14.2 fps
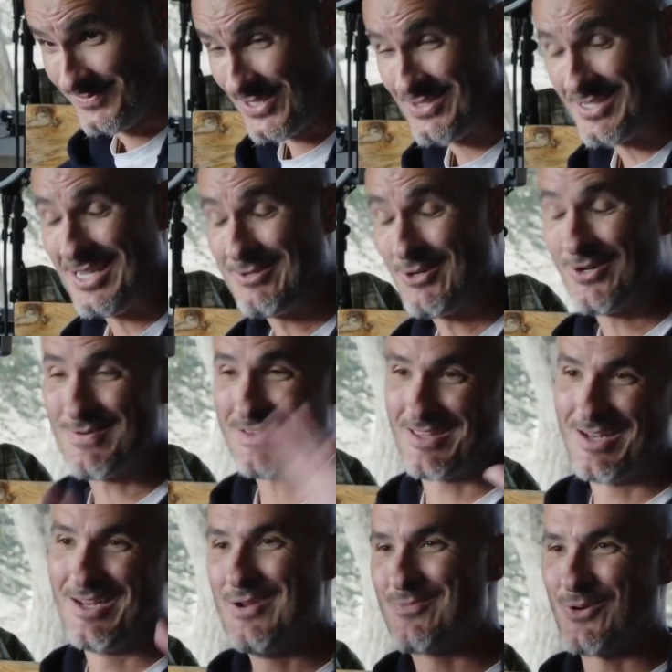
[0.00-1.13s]
You keep talking about the
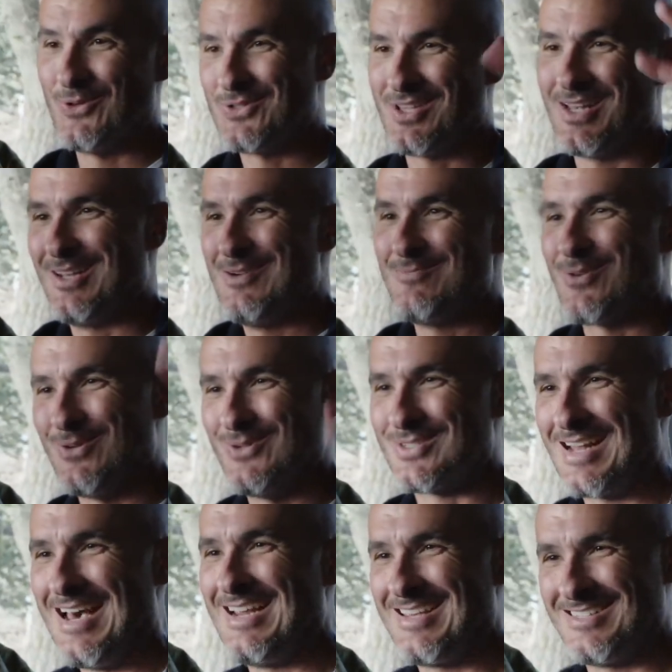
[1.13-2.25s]
liberals.
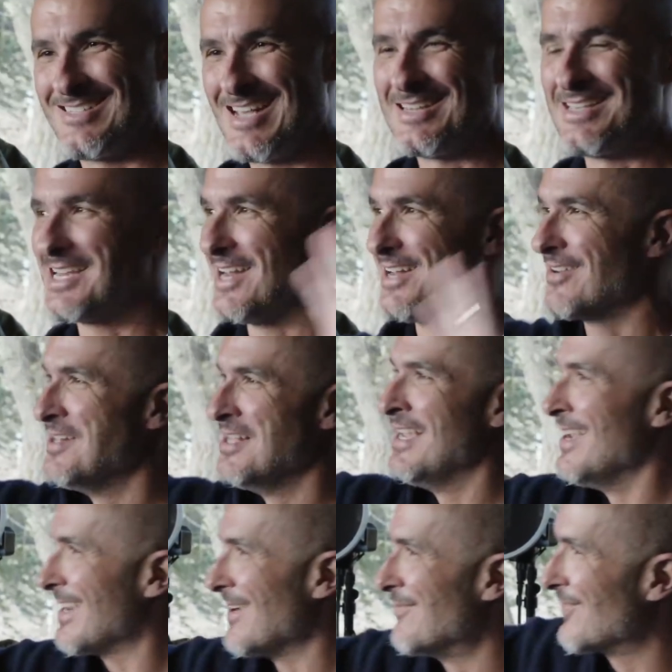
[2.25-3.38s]
Like, it's like they're going
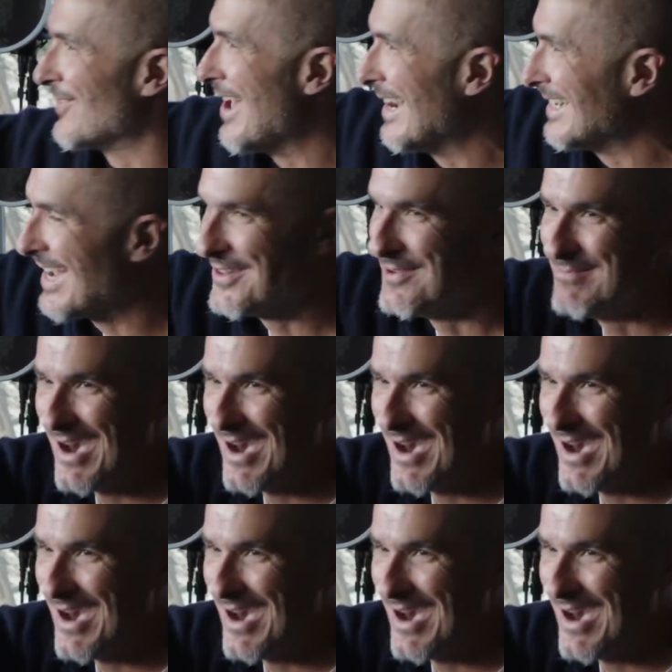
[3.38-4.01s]
to come flying down the